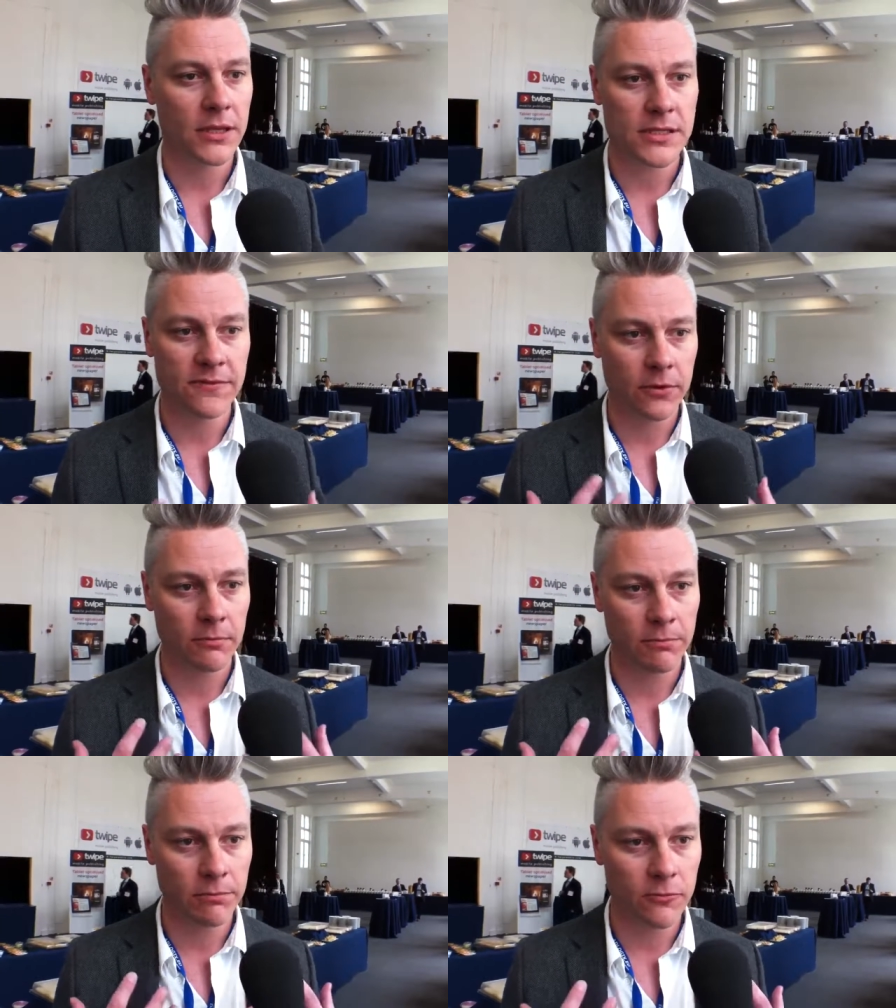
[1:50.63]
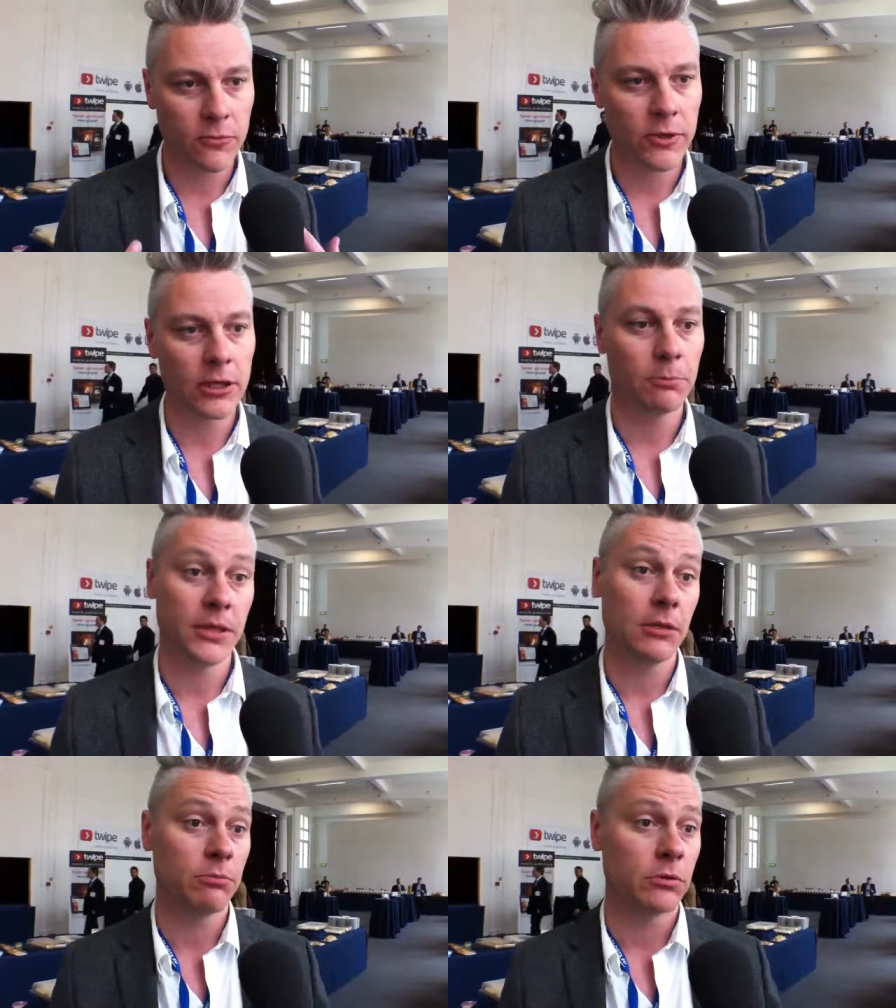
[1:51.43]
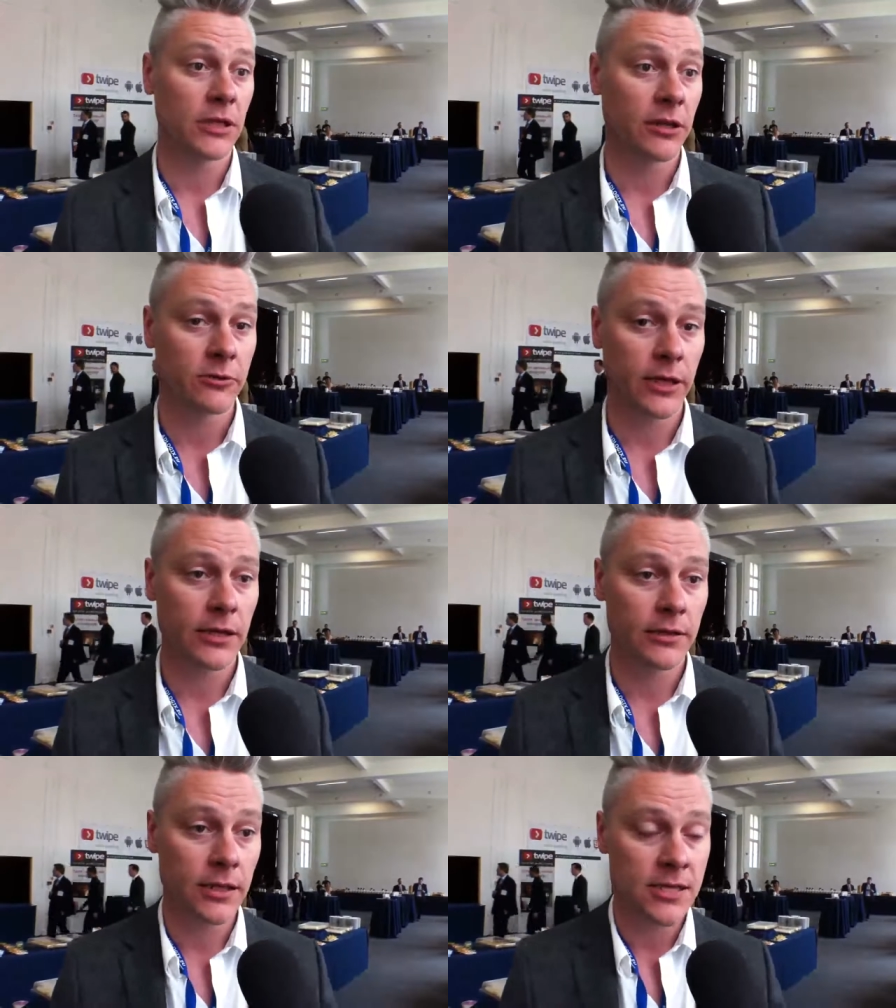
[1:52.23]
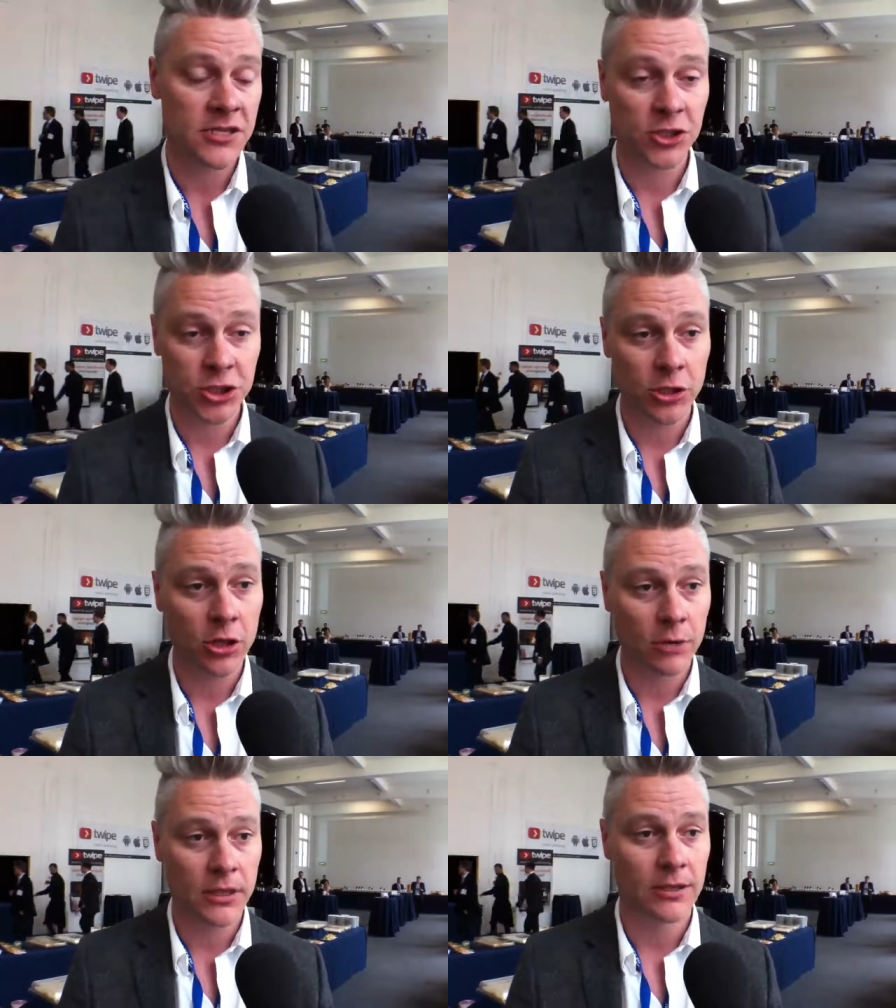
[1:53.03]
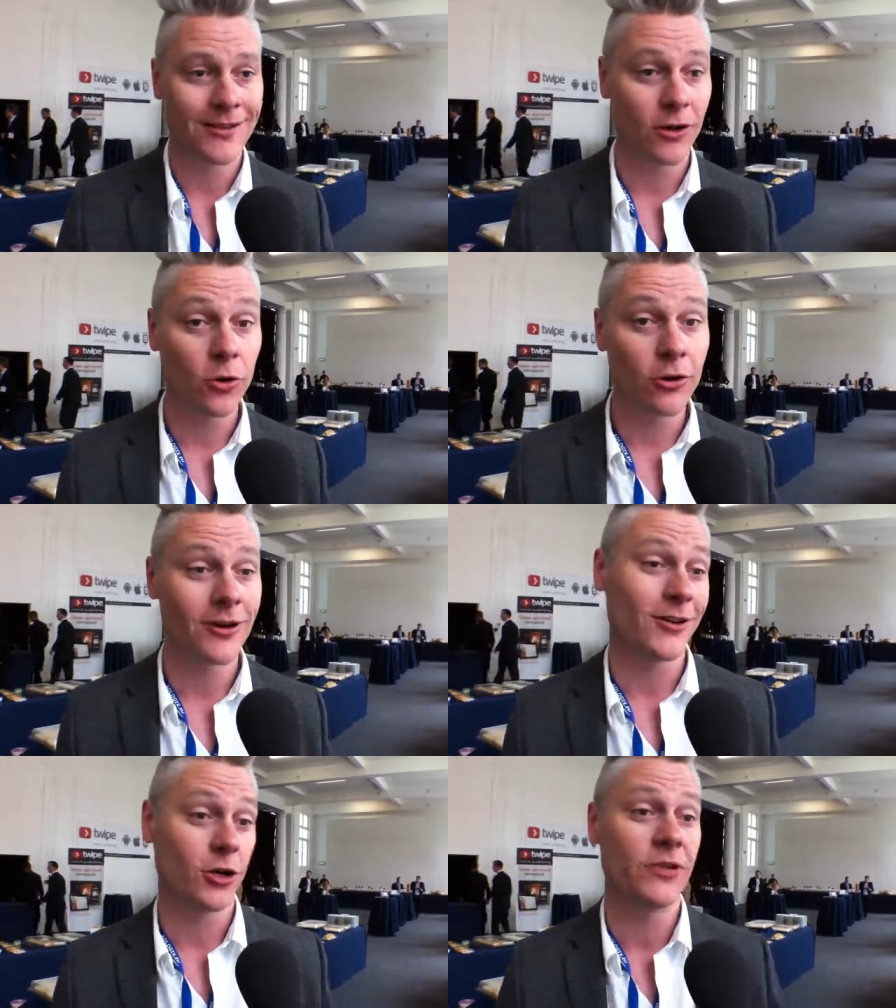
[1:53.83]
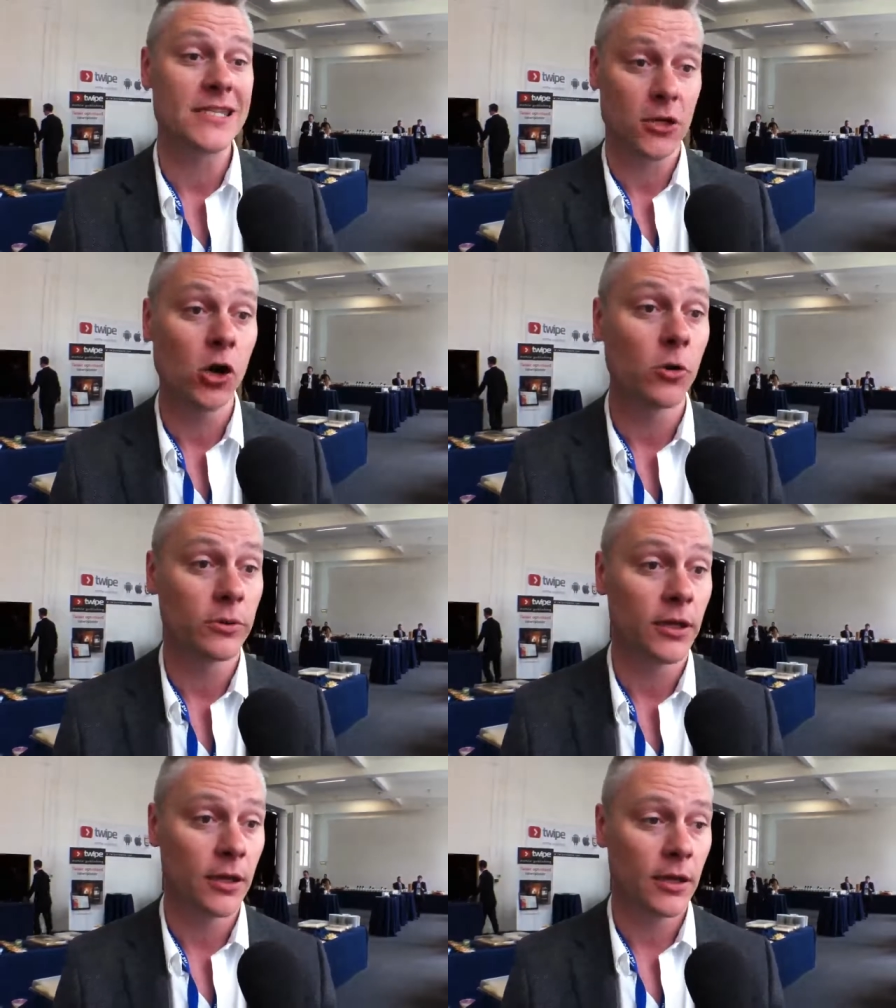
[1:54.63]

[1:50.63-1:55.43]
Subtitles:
It's from real people that are created. It has a charm and an aura of its own.